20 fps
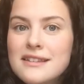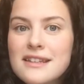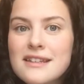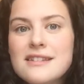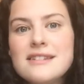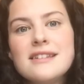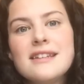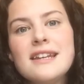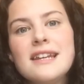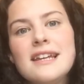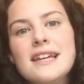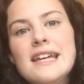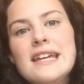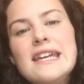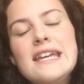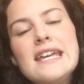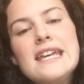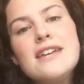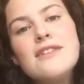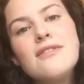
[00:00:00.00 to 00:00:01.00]

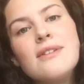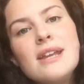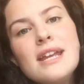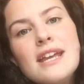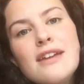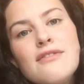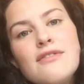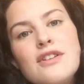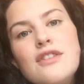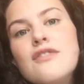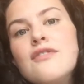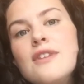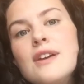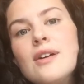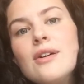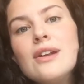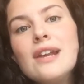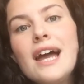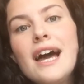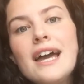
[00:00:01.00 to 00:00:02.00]
consistently, even if you
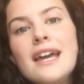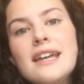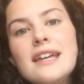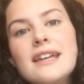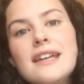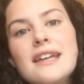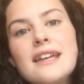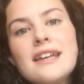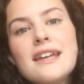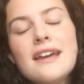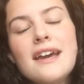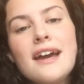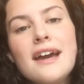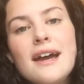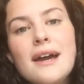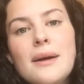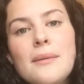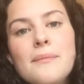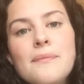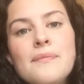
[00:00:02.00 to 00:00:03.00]
feel like
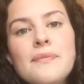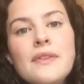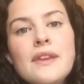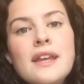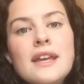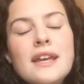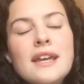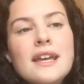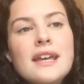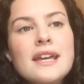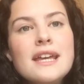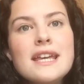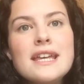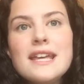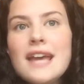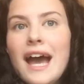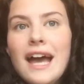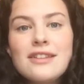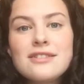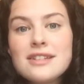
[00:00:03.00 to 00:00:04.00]
um,
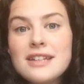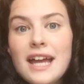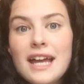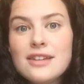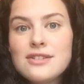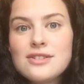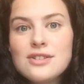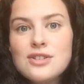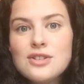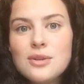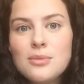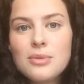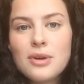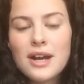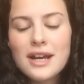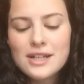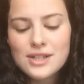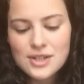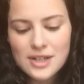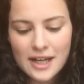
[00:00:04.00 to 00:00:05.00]
he hasn't answered your
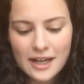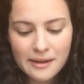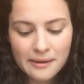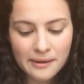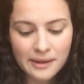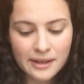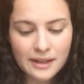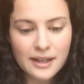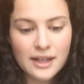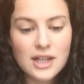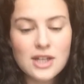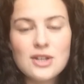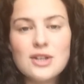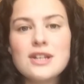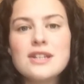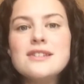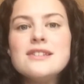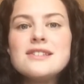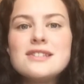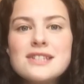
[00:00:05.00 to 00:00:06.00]
prayers yet,
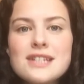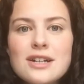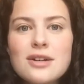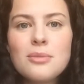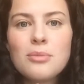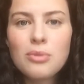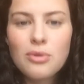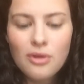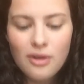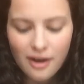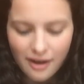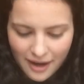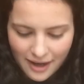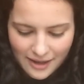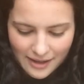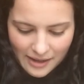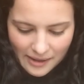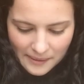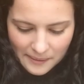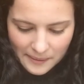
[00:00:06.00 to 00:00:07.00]
you can still
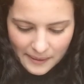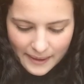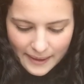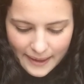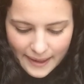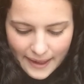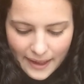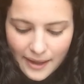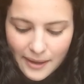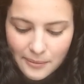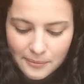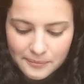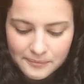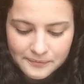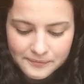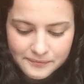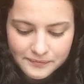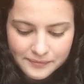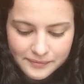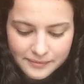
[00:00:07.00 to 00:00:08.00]
pray.
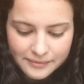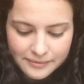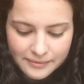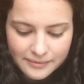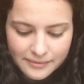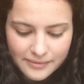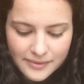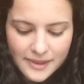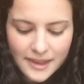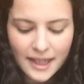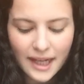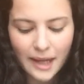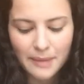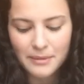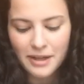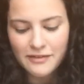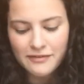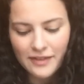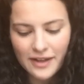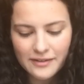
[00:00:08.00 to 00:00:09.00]
Um,
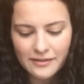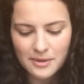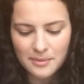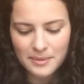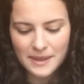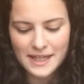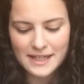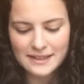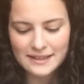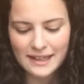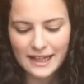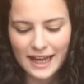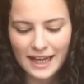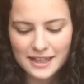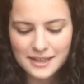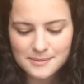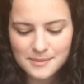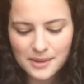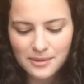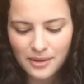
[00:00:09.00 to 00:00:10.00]
and my favourite bit is the
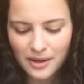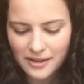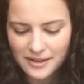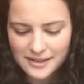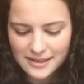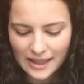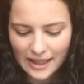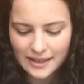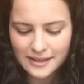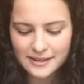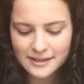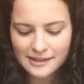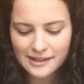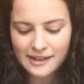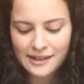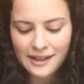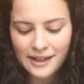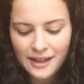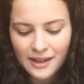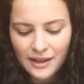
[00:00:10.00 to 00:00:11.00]
last bit where it says,
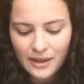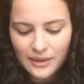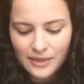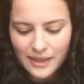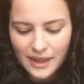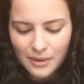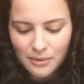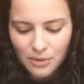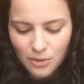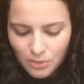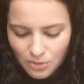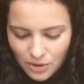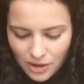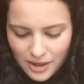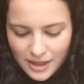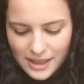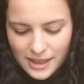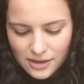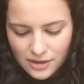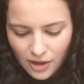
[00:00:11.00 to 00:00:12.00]
They will
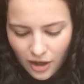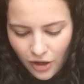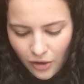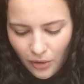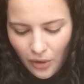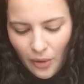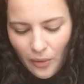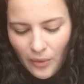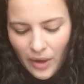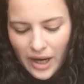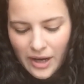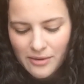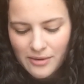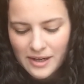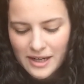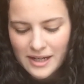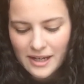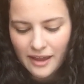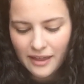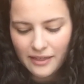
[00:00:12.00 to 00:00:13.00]
run and not grow
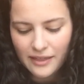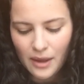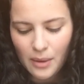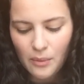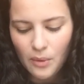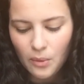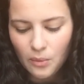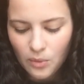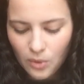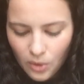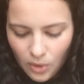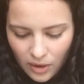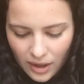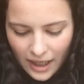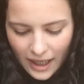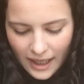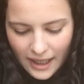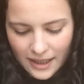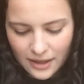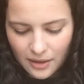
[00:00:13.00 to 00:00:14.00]
weary, they will
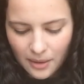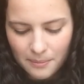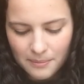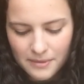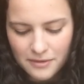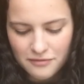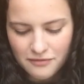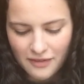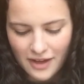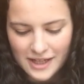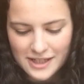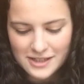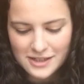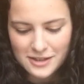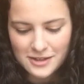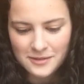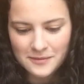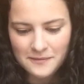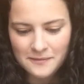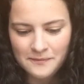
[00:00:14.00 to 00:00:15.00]
walk and not be
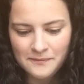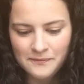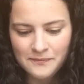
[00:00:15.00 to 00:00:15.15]
faint.